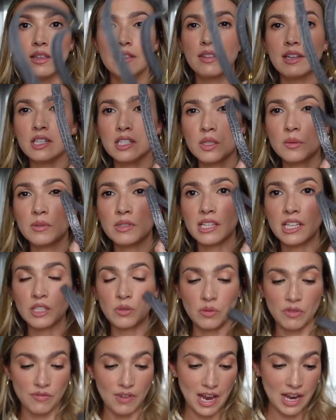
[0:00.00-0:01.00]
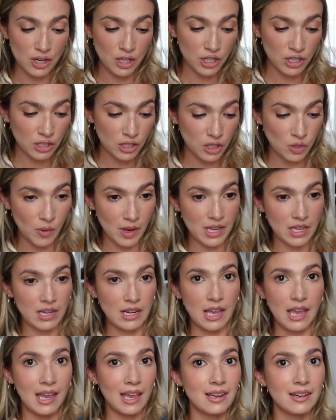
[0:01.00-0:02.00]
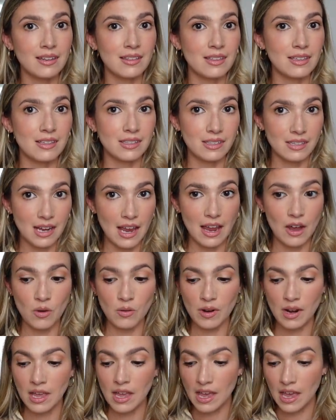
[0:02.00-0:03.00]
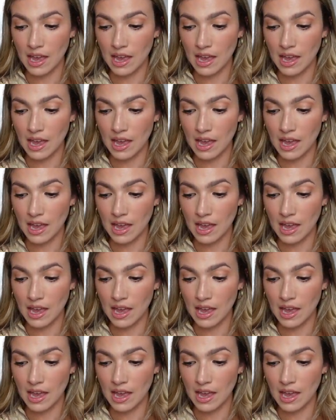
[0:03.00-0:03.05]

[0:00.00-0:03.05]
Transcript: that is obsessed with fashion so I can hand this down